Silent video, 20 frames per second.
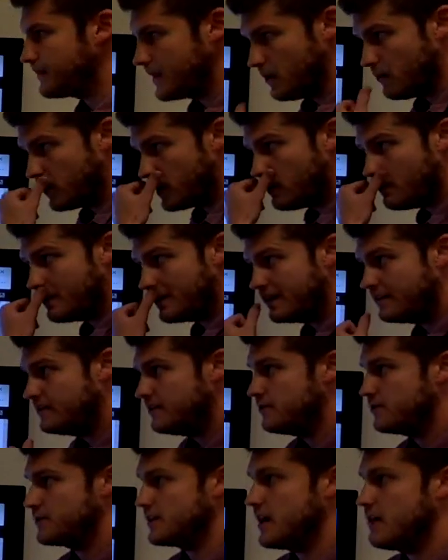And what I want to do
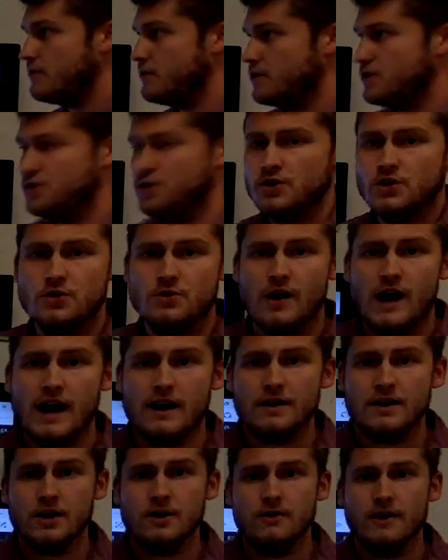is I want to show you how
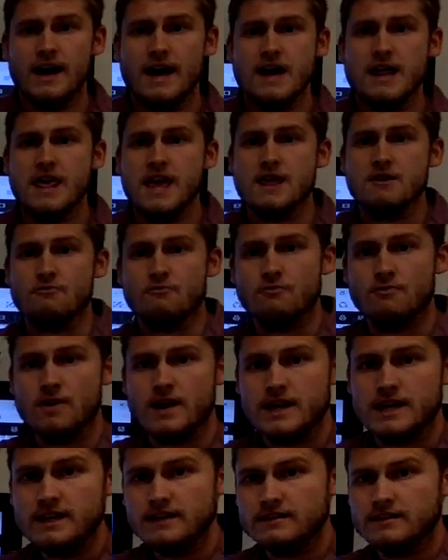to go ahead and
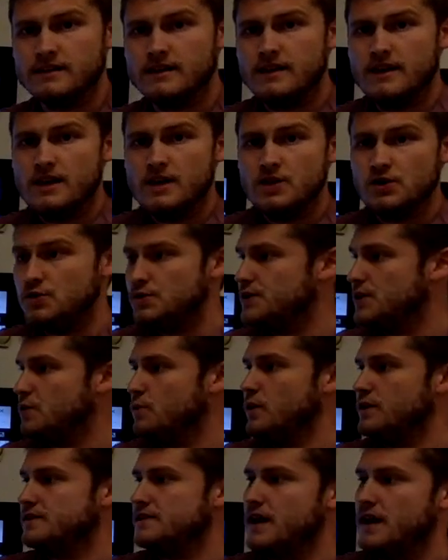write using
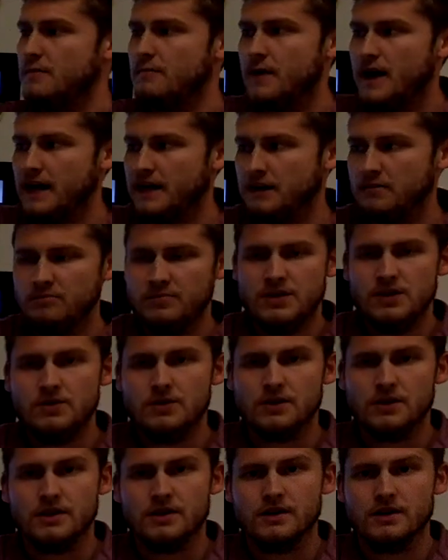what's on my
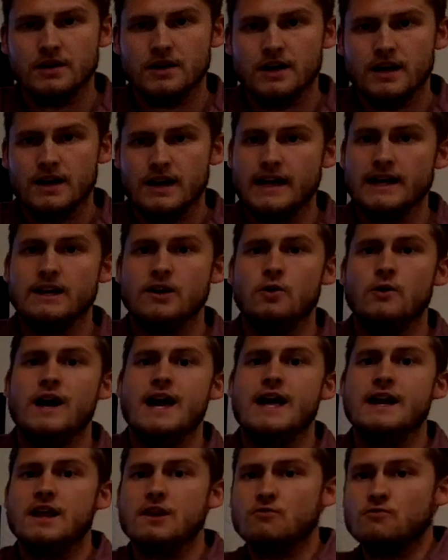computer. And I can go
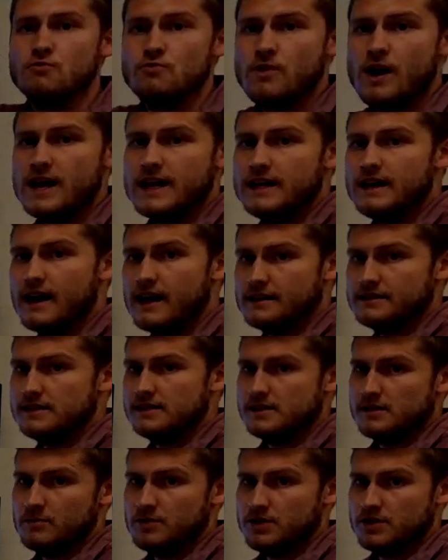ahead and write on these
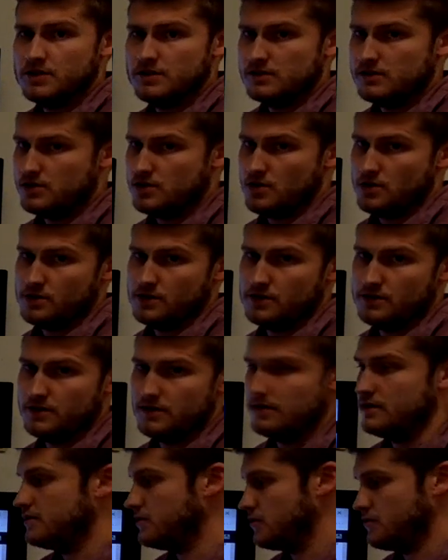images shown on
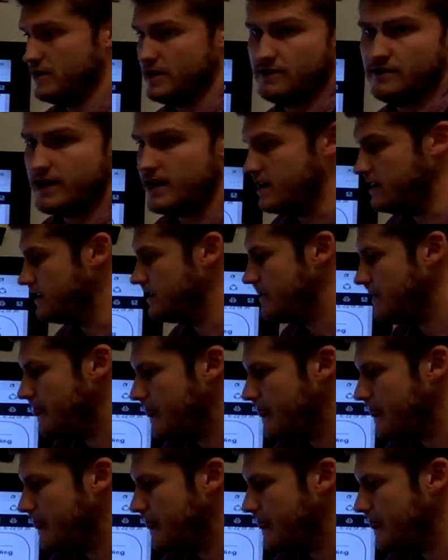the screen right here.